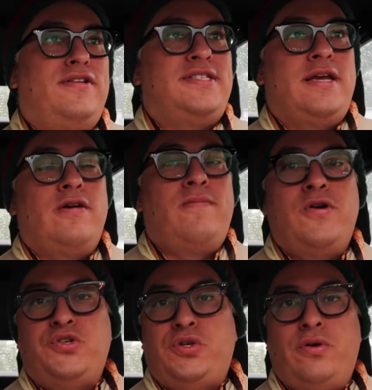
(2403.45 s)
It's like
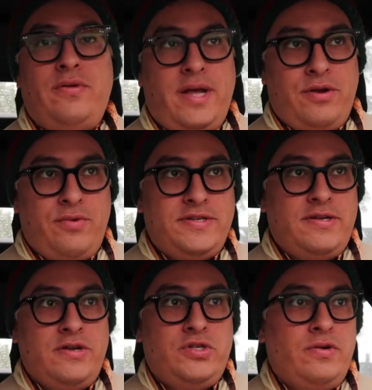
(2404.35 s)
commercial and
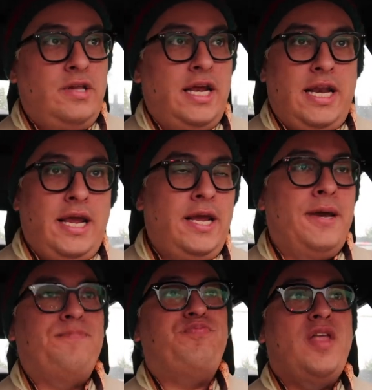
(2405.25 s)
residential cleaning.
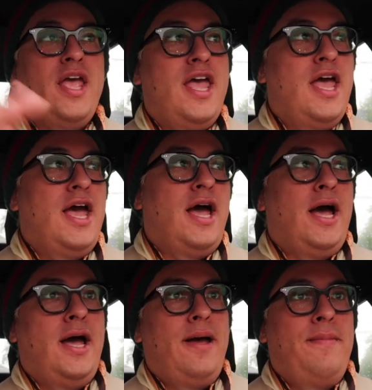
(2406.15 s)

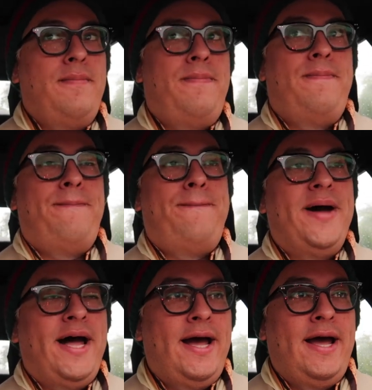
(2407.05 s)
Um,
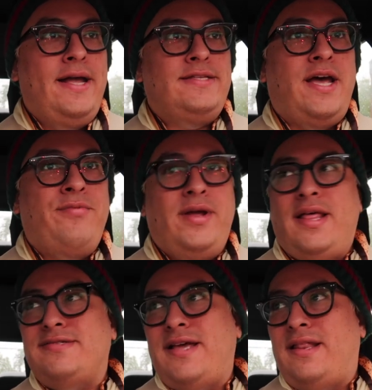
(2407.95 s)
but I
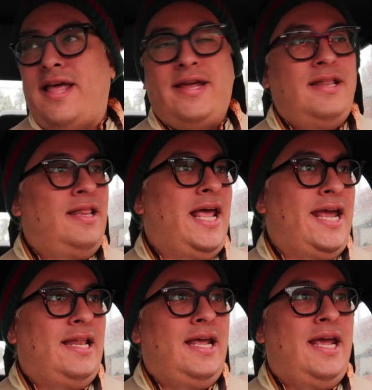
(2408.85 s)
realized that like
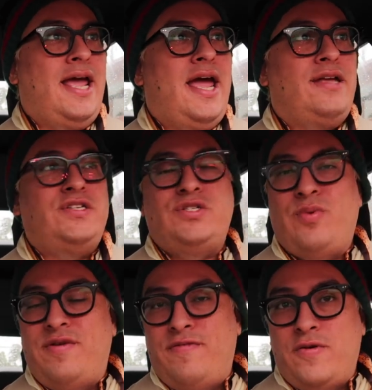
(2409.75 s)
lately, I just
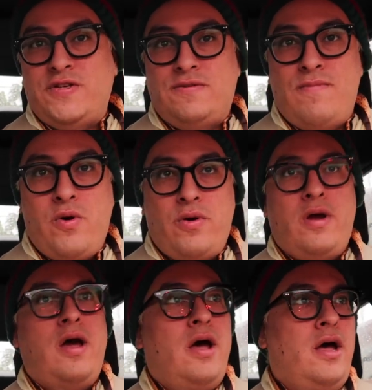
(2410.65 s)
want to focus
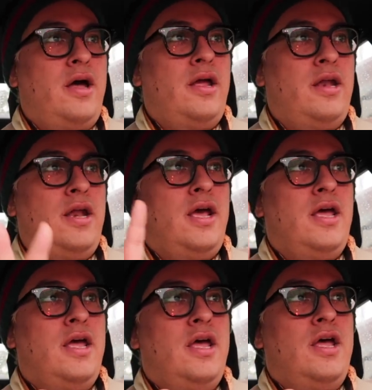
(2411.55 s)
more
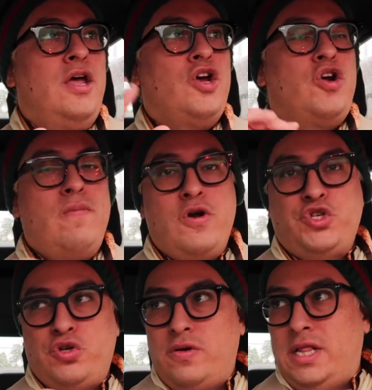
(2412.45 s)
on
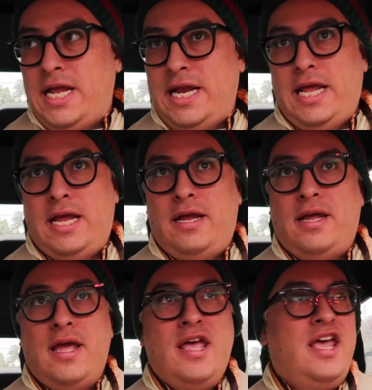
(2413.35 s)
commercial cleaning.